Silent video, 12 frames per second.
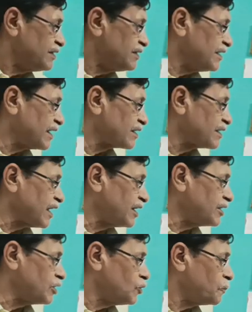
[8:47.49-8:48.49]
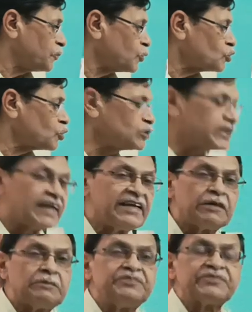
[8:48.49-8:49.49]
They are called
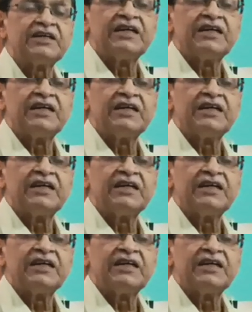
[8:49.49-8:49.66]
protoxylem,